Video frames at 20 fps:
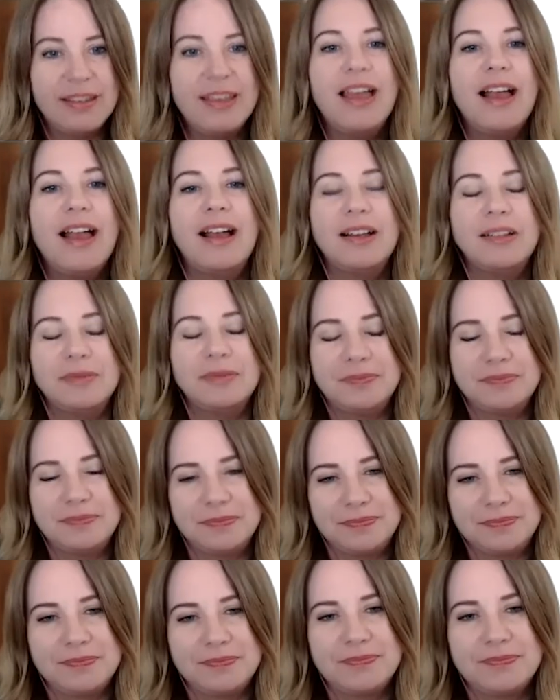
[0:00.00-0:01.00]

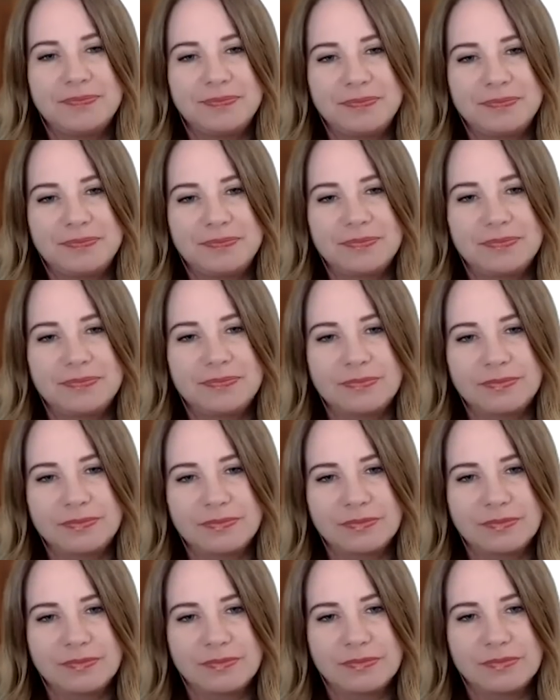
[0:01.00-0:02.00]

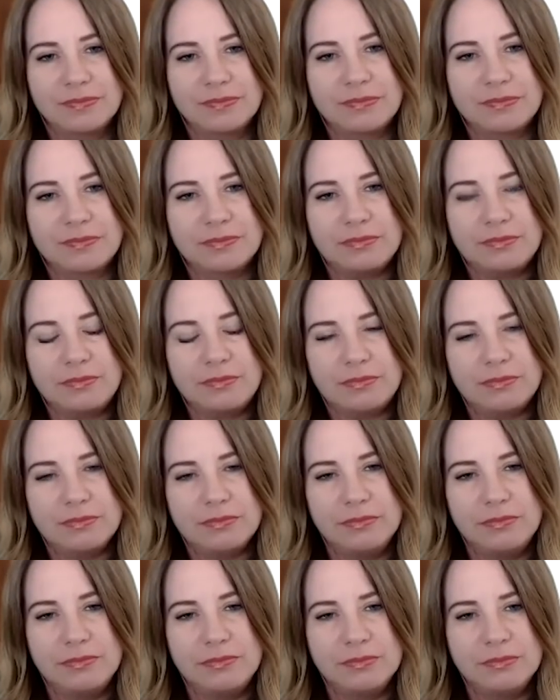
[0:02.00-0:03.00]

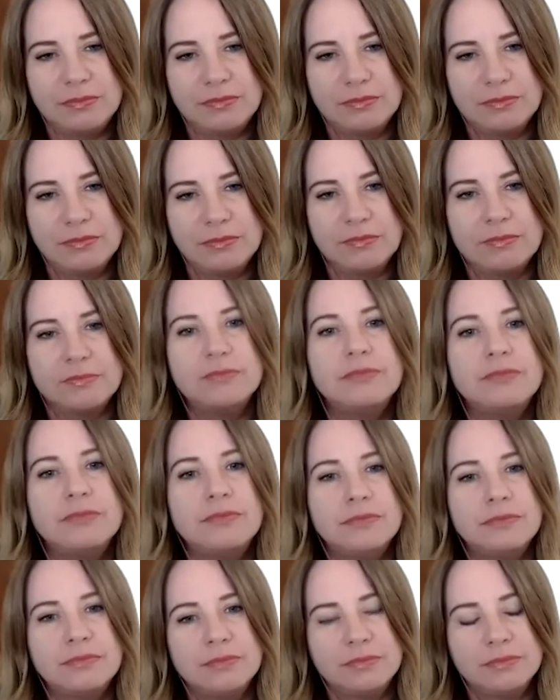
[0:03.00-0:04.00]

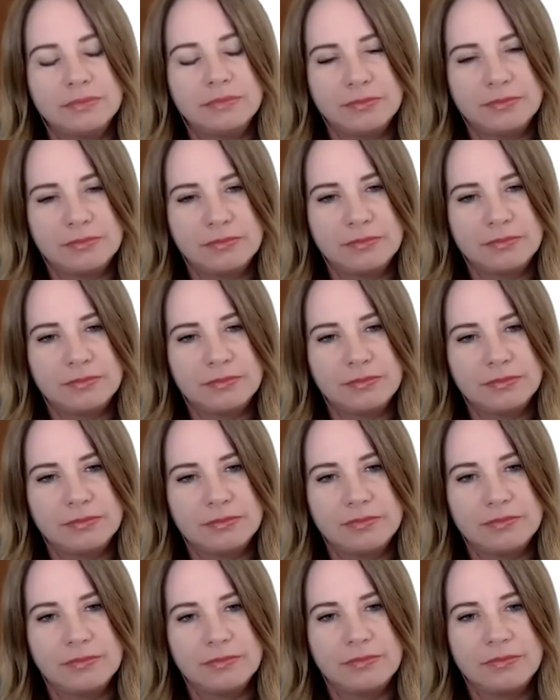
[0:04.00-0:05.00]

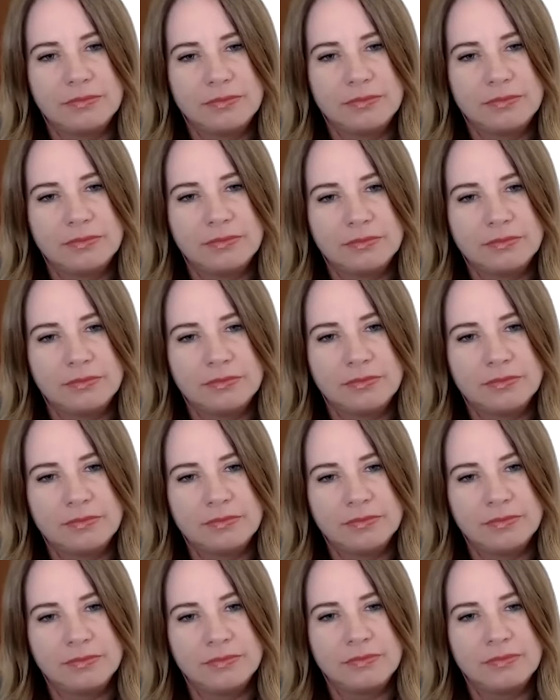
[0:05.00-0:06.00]

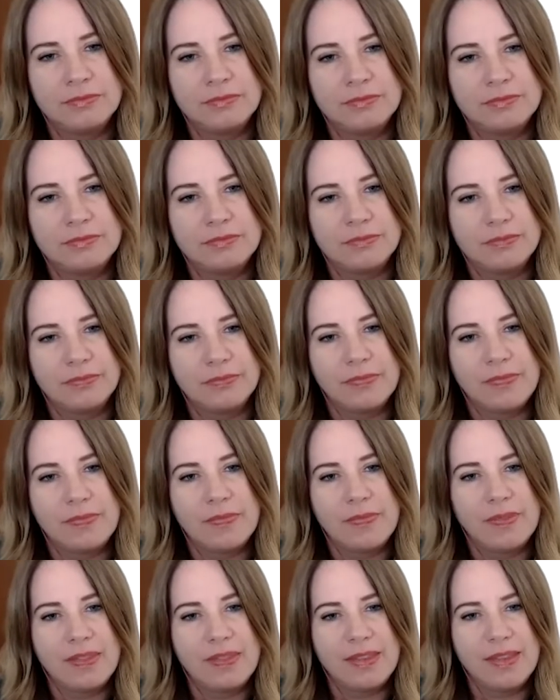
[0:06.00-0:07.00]

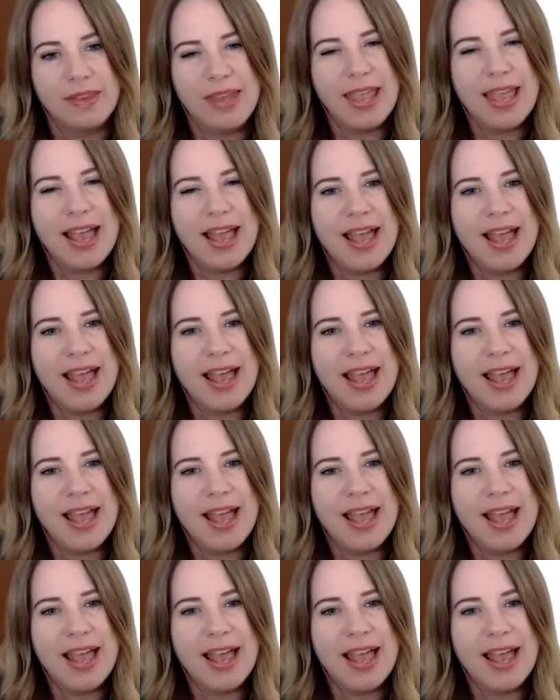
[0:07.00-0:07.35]
(not speaking)